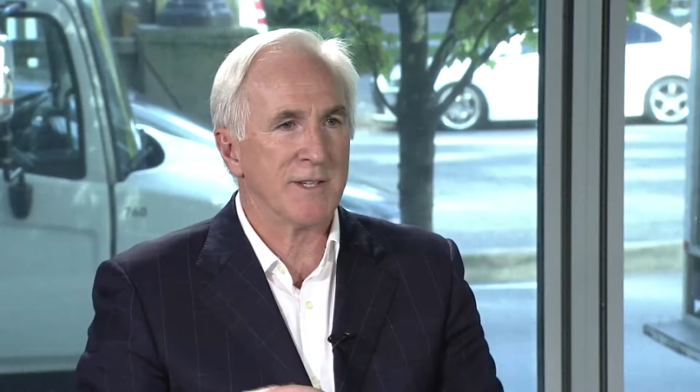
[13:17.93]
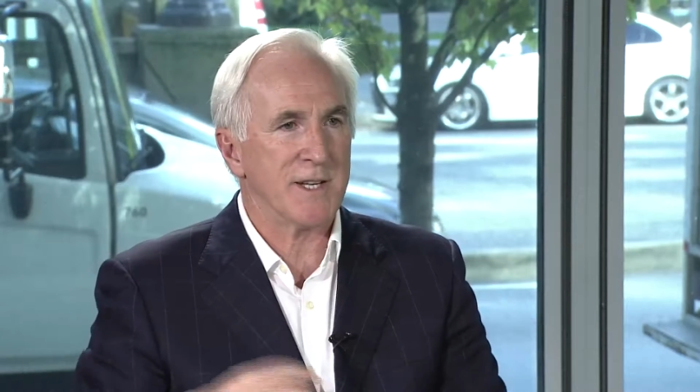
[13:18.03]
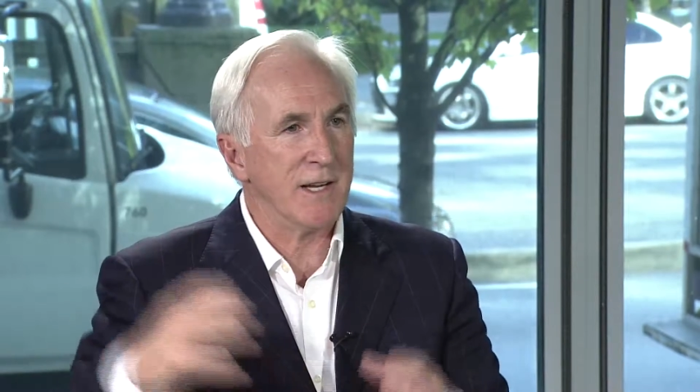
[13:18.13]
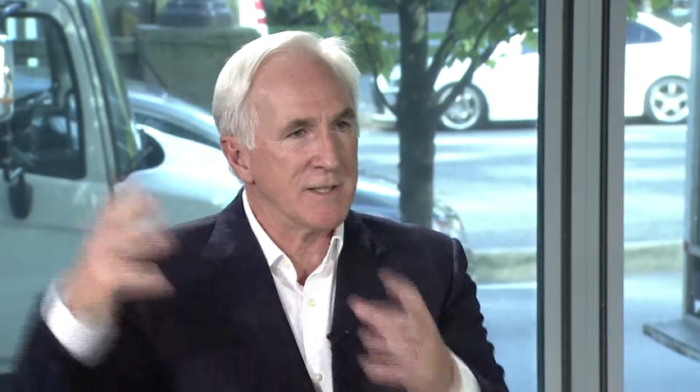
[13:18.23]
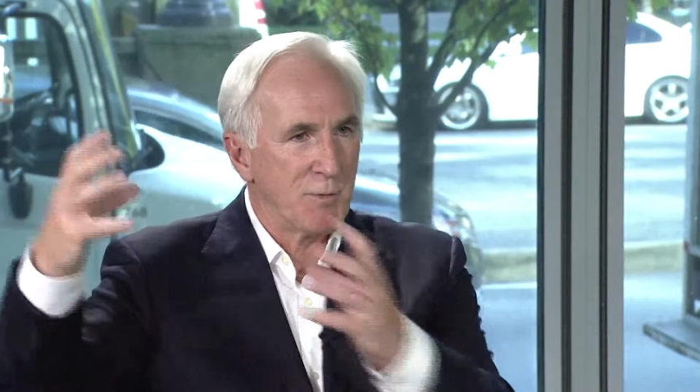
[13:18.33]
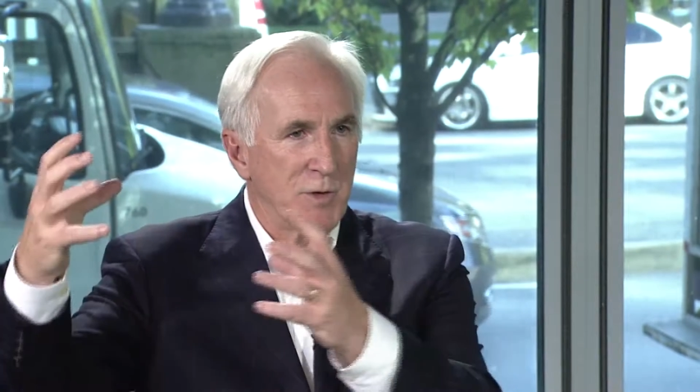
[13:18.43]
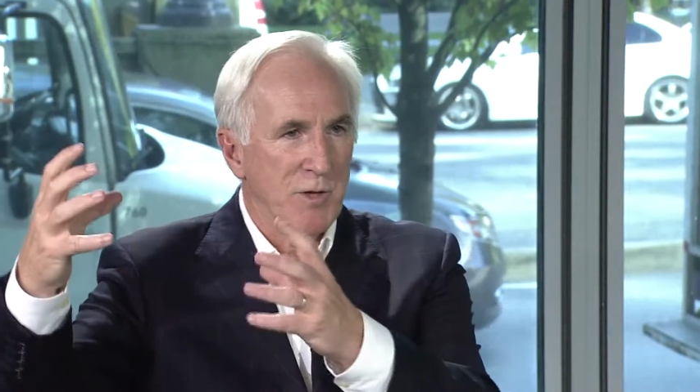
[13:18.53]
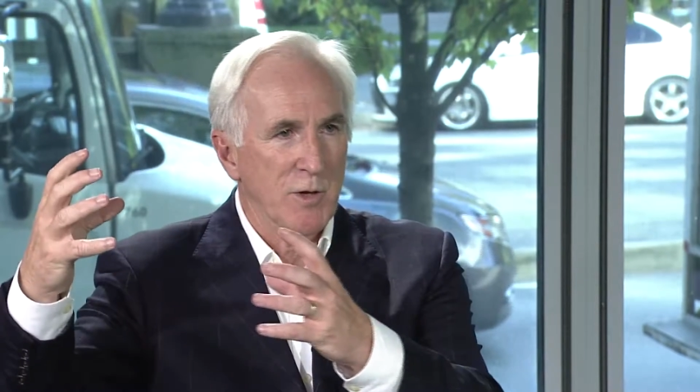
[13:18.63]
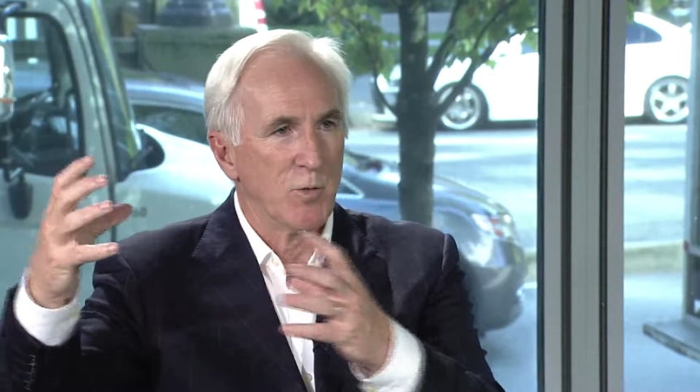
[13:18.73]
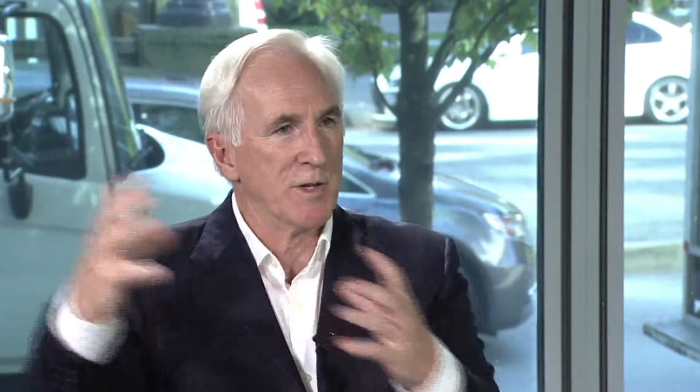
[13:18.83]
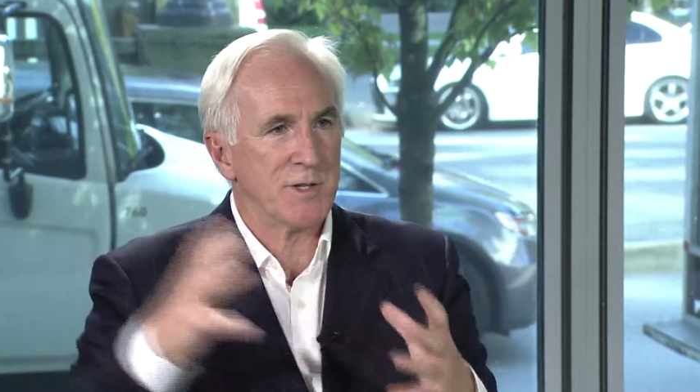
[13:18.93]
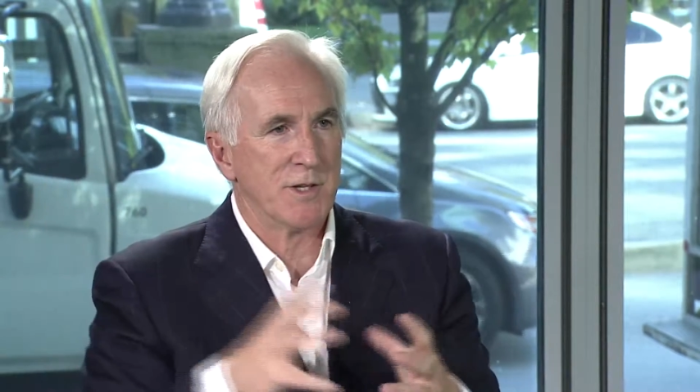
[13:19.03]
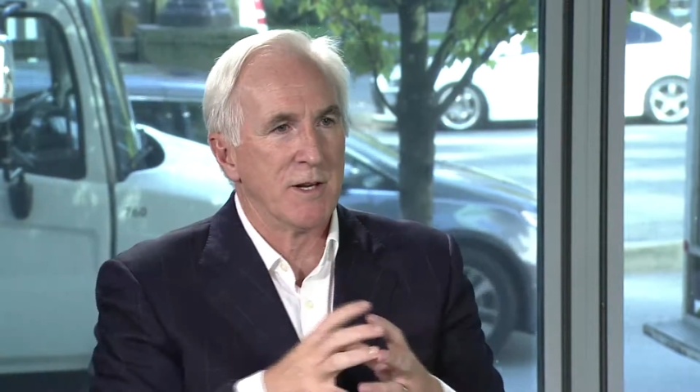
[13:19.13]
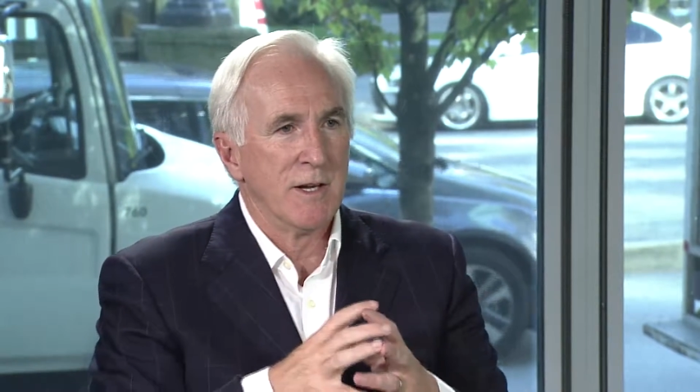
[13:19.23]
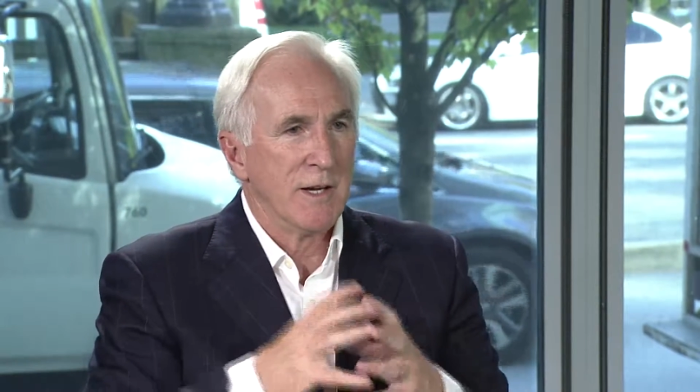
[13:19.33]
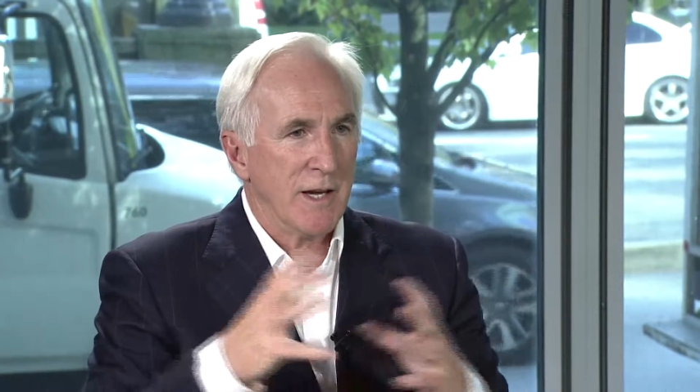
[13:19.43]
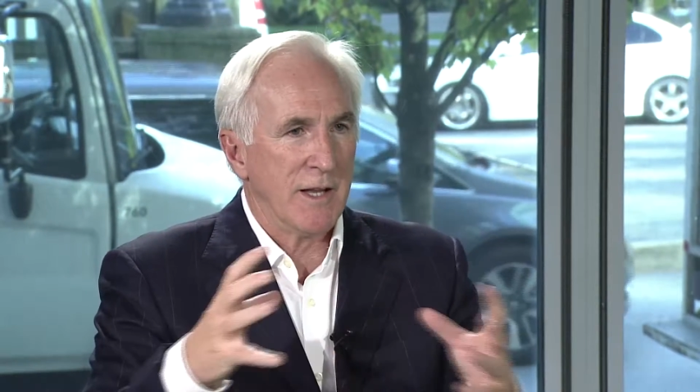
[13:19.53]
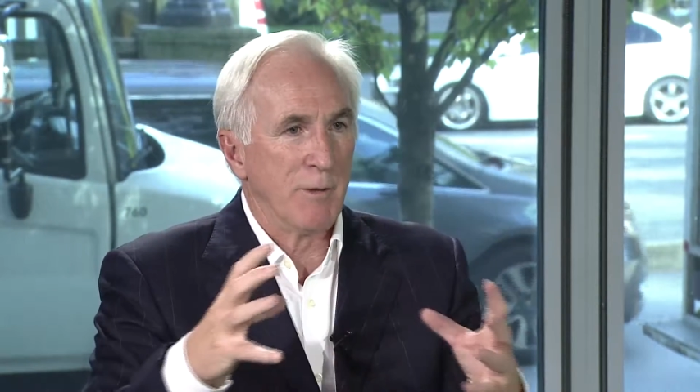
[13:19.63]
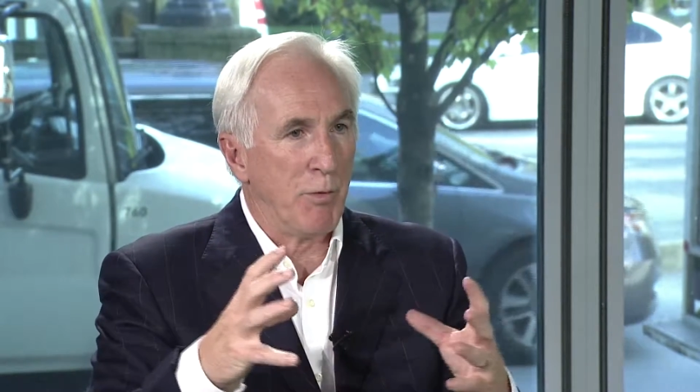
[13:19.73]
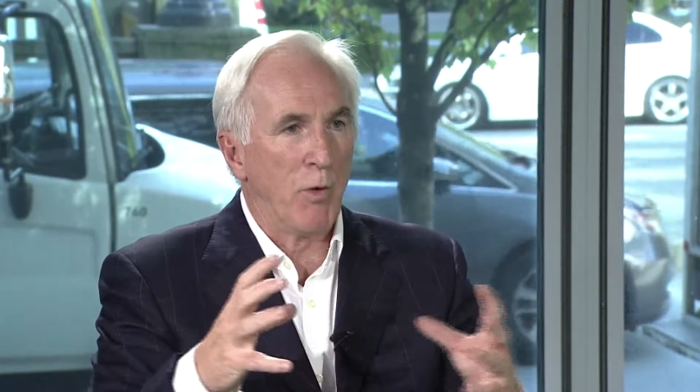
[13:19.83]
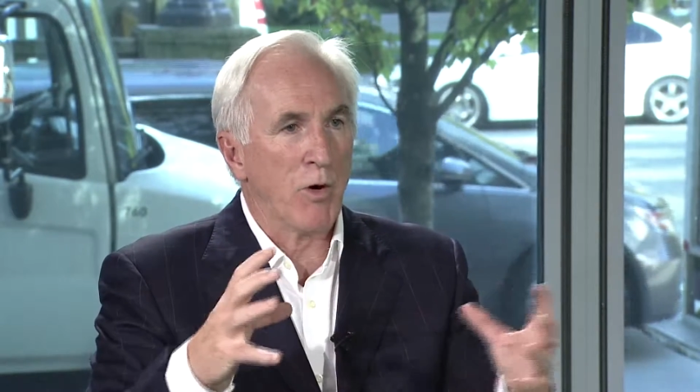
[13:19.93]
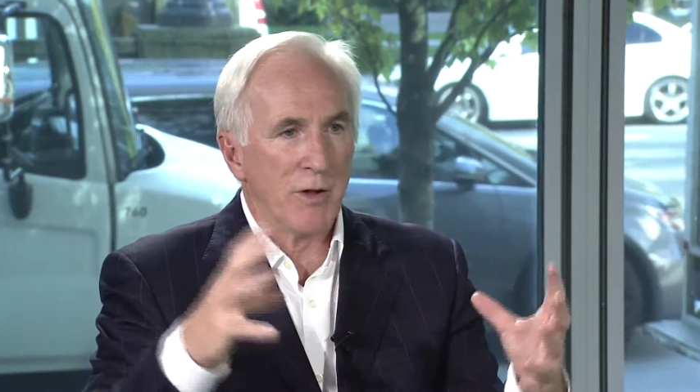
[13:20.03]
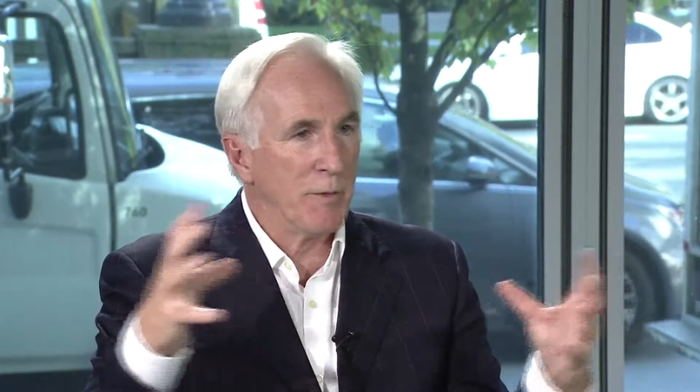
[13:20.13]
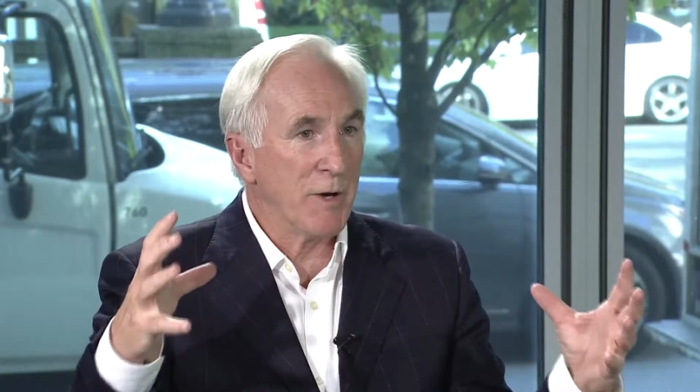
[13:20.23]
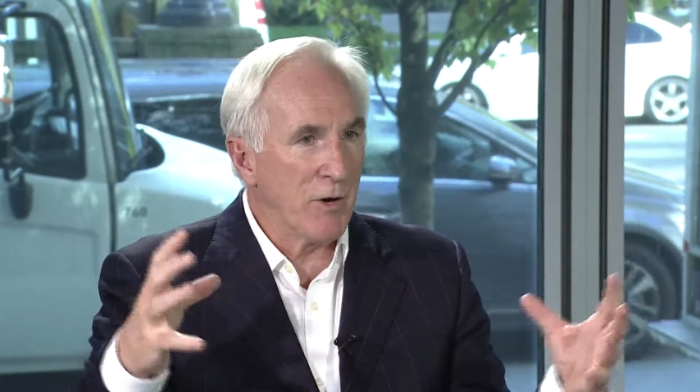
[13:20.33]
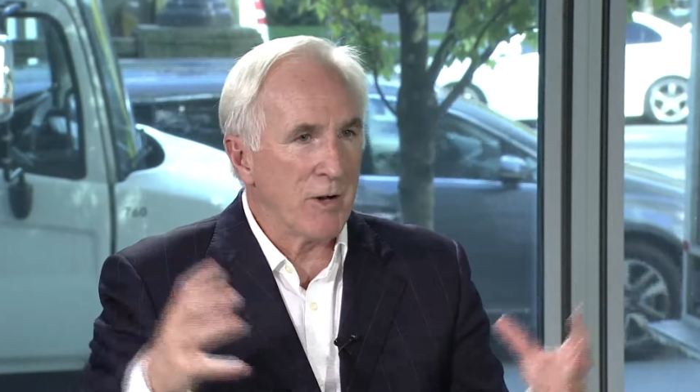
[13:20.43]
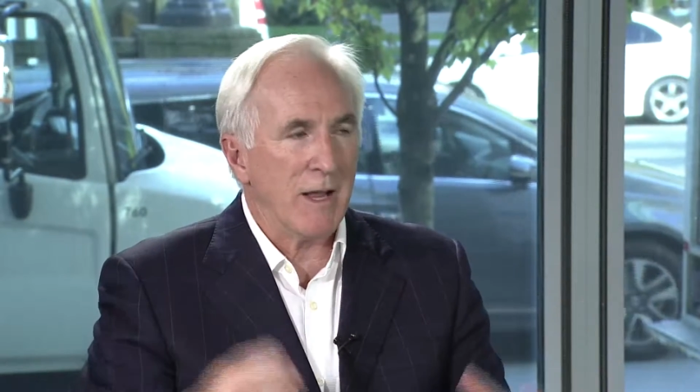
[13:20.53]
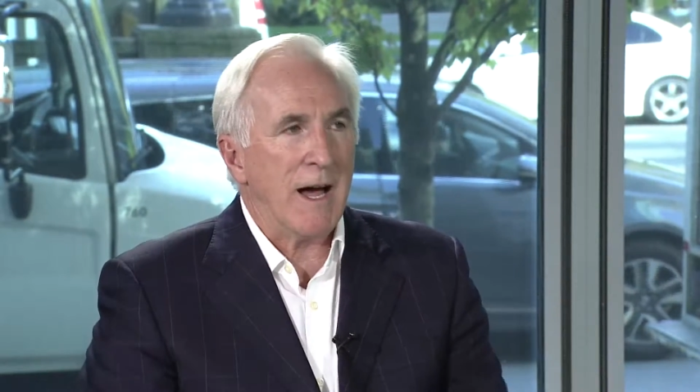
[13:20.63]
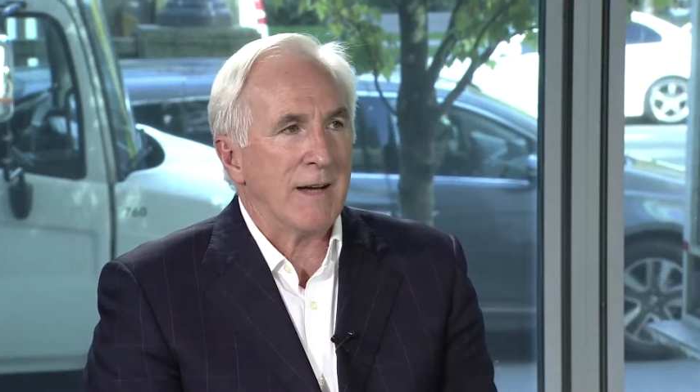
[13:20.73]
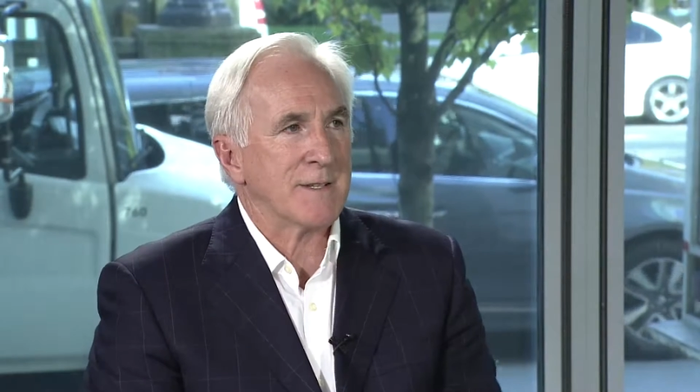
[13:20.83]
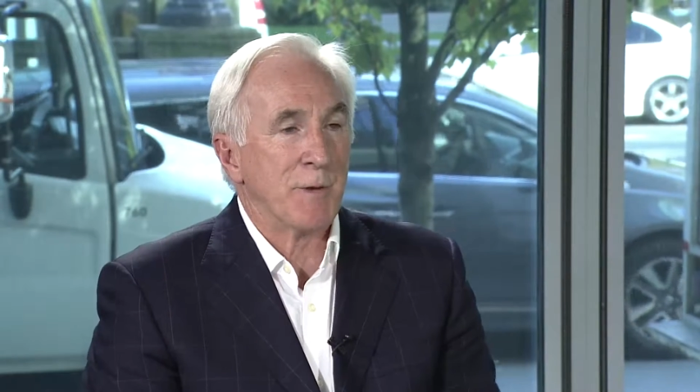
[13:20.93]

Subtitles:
States between the rich and the poor and the middle class.